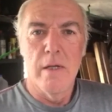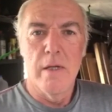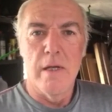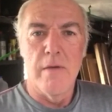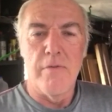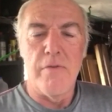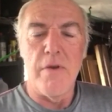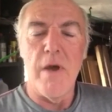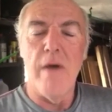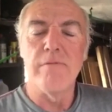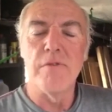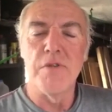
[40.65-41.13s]

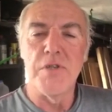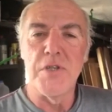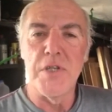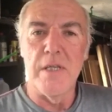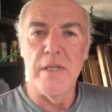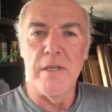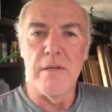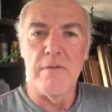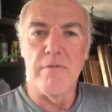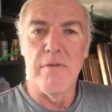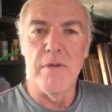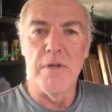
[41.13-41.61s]
If you haven't
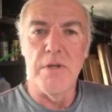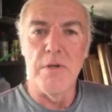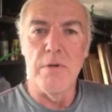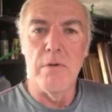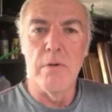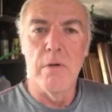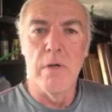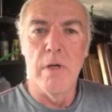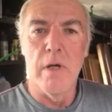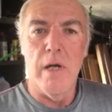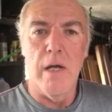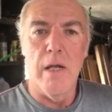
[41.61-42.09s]
seen that
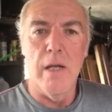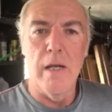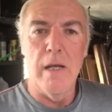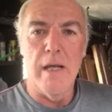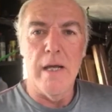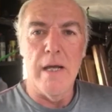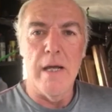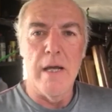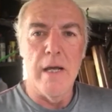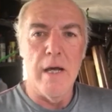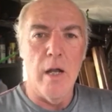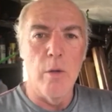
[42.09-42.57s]
video, I'll,
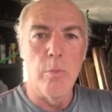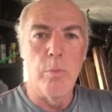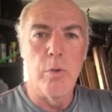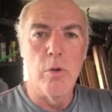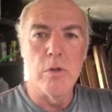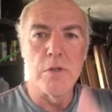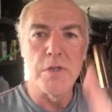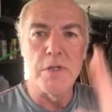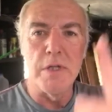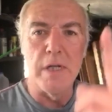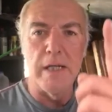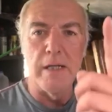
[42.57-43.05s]
uh, I'll
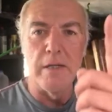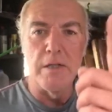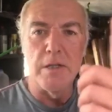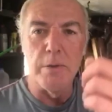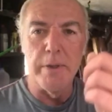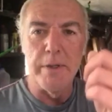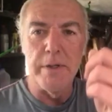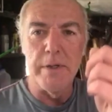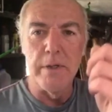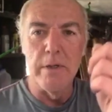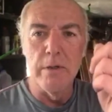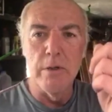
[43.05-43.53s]
post a link
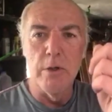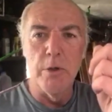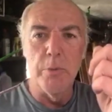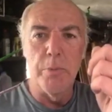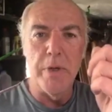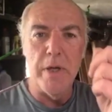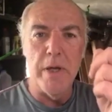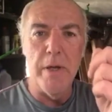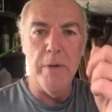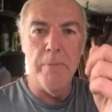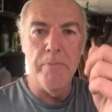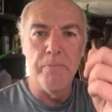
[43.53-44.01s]
to it up
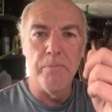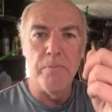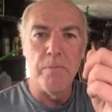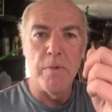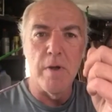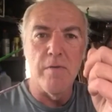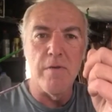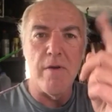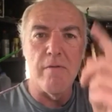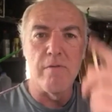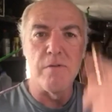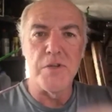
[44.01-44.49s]
here
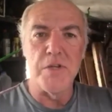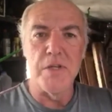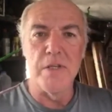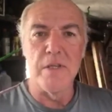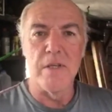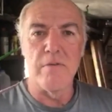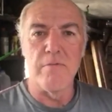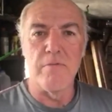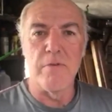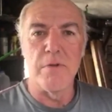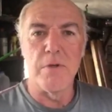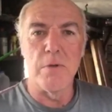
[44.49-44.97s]
if you haven't seen
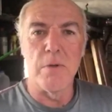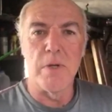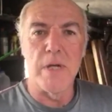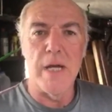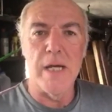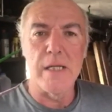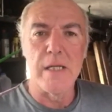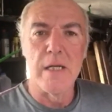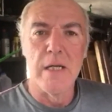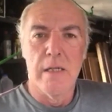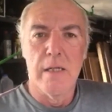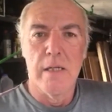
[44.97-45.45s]
that video
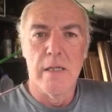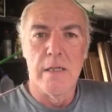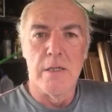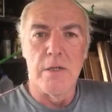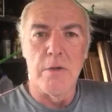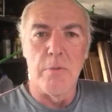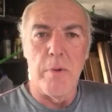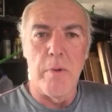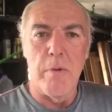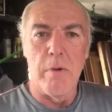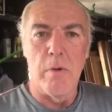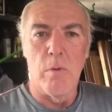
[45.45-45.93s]
yet
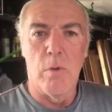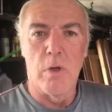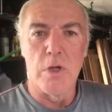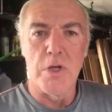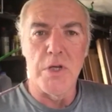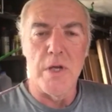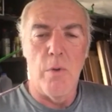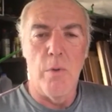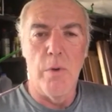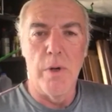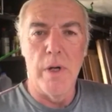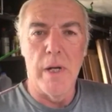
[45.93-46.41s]
so we'll be able to watch
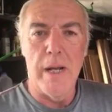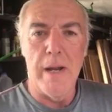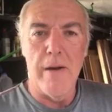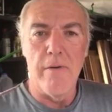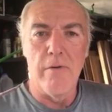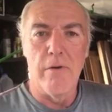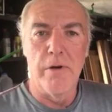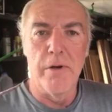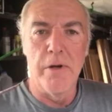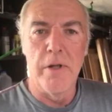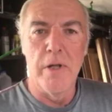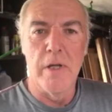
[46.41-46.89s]
that one
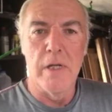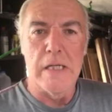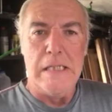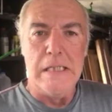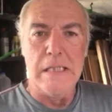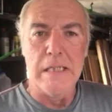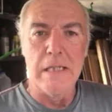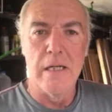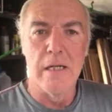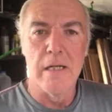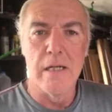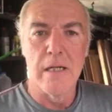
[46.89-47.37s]
later on
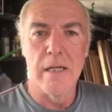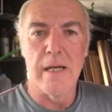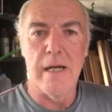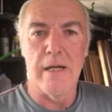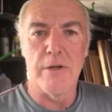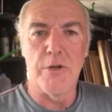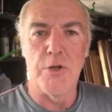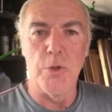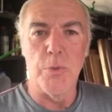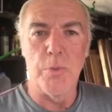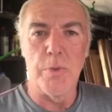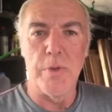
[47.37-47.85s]
and
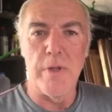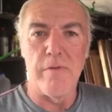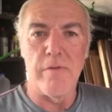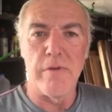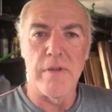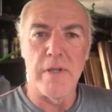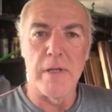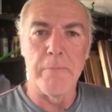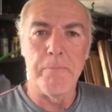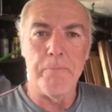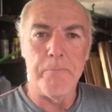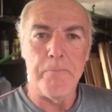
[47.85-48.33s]
catch up with
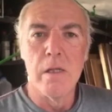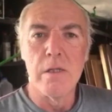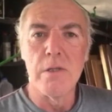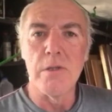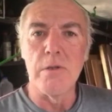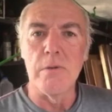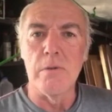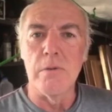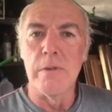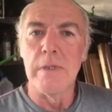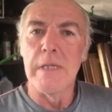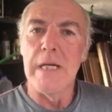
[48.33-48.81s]
everything.
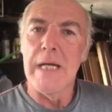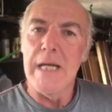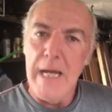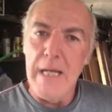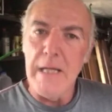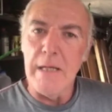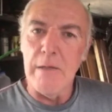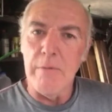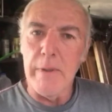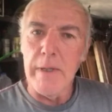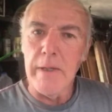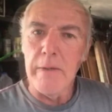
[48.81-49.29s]
So
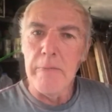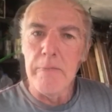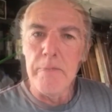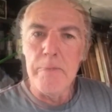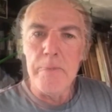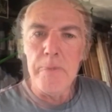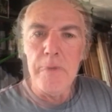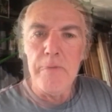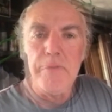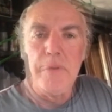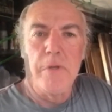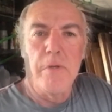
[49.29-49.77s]
anyway,
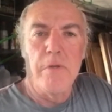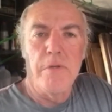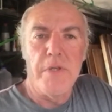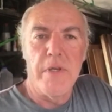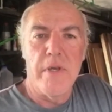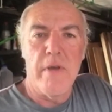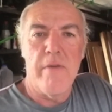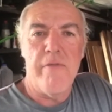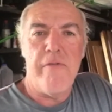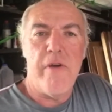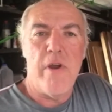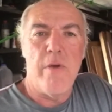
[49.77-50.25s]
so after
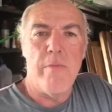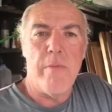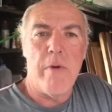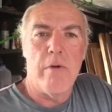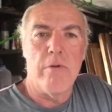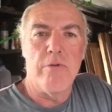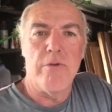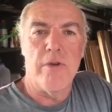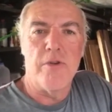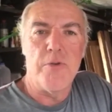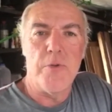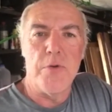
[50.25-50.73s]
losing a fair amount
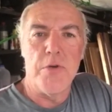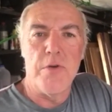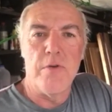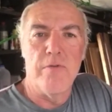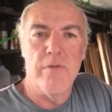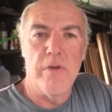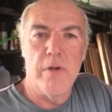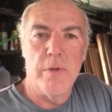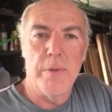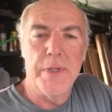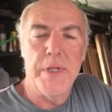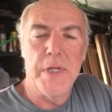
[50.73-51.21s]
of transmission
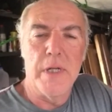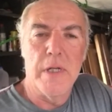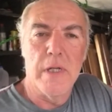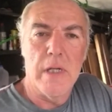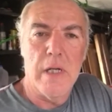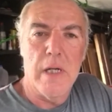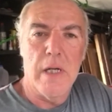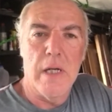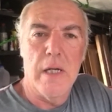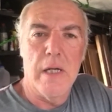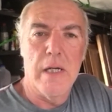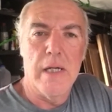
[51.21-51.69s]
fluid,
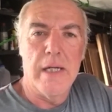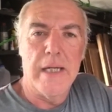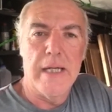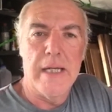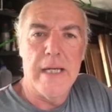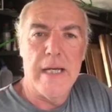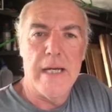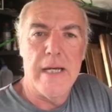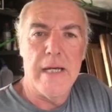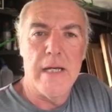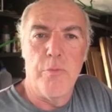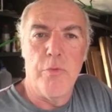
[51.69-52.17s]
I
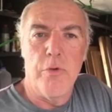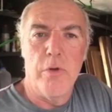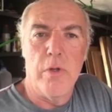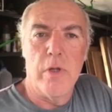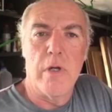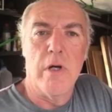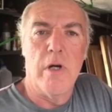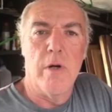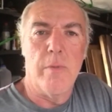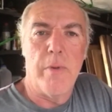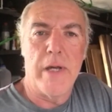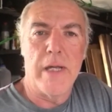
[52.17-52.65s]
uh, brought the
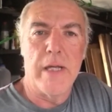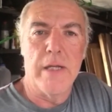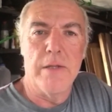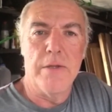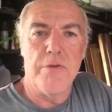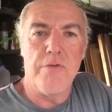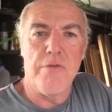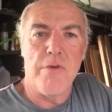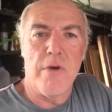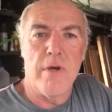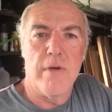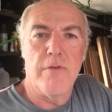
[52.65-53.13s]
car back in the
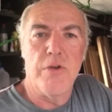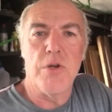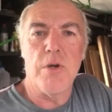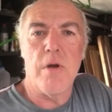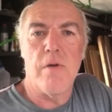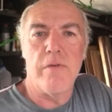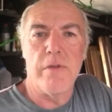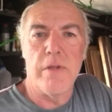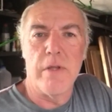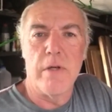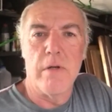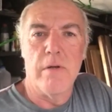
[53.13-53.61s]
drive, shut
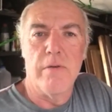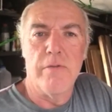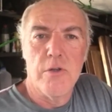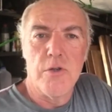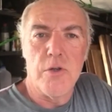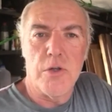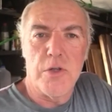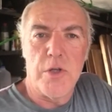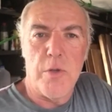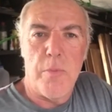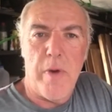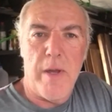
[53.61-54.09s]
everything off,
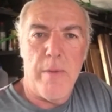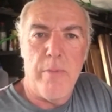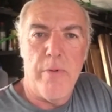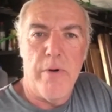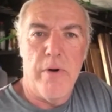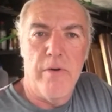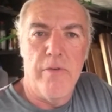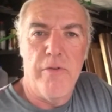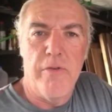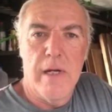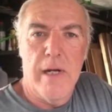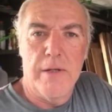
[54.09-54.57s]
took the pipe
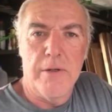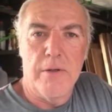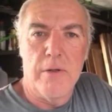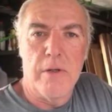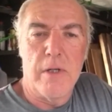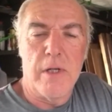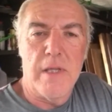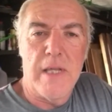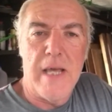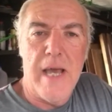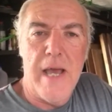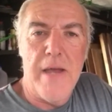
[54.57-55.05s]
off, had a look
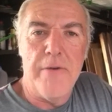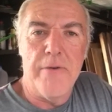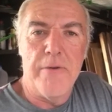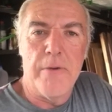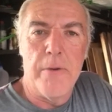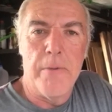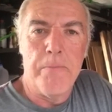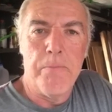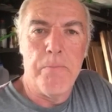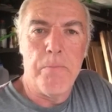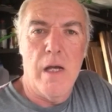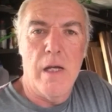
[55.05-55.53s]
at the end,
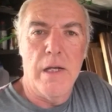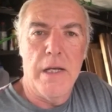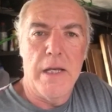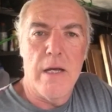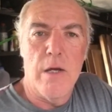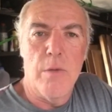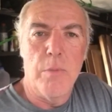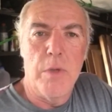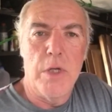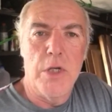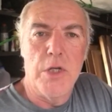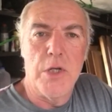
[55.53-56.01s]
and
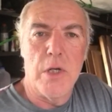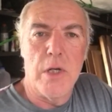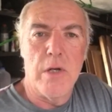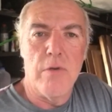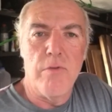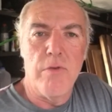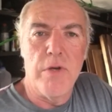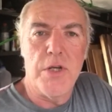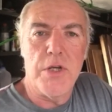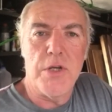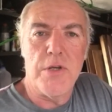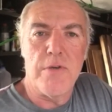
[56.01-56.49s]
immediately
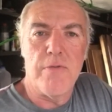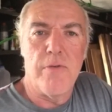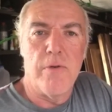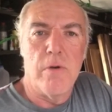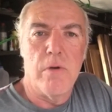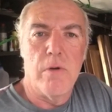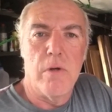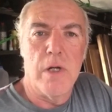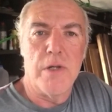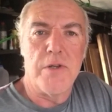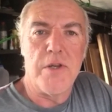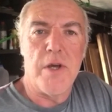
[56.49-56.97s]
reached
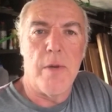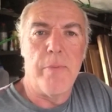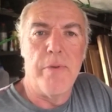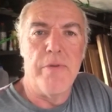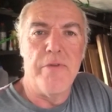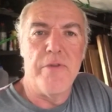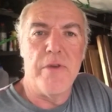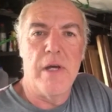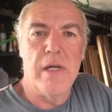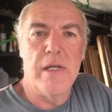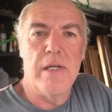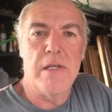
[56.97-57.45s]
for a tap
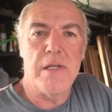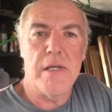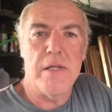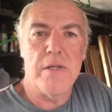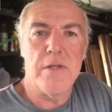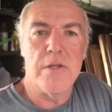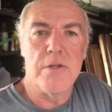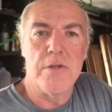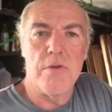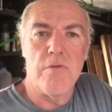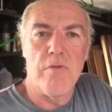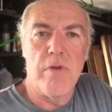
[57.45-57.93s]
and die set
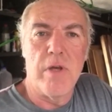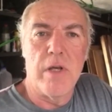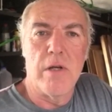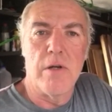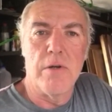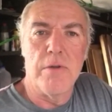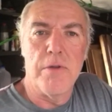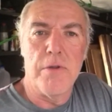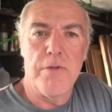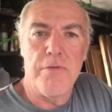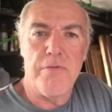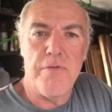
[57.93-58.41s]
to
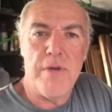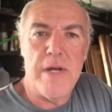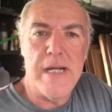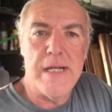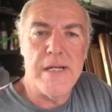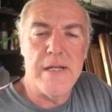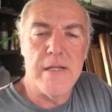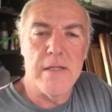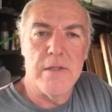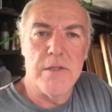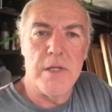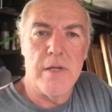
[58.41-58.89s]
recut the
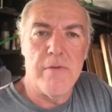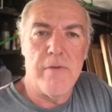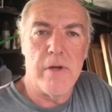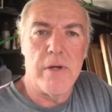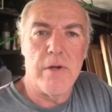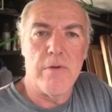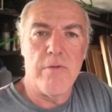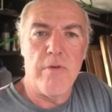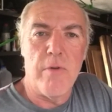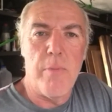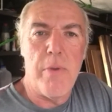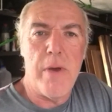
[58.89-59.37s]
thread, see if I
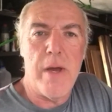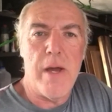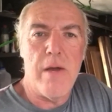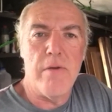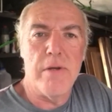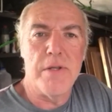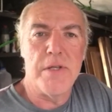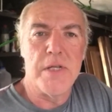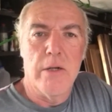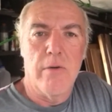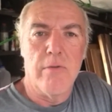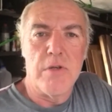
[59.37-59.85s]
could repair
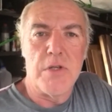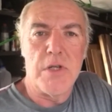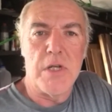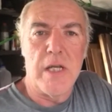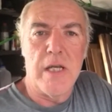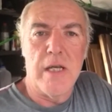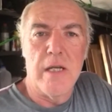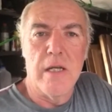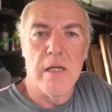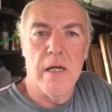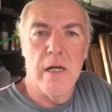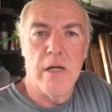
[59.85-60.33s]
it.
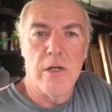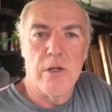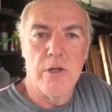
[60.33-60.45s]
Obviously I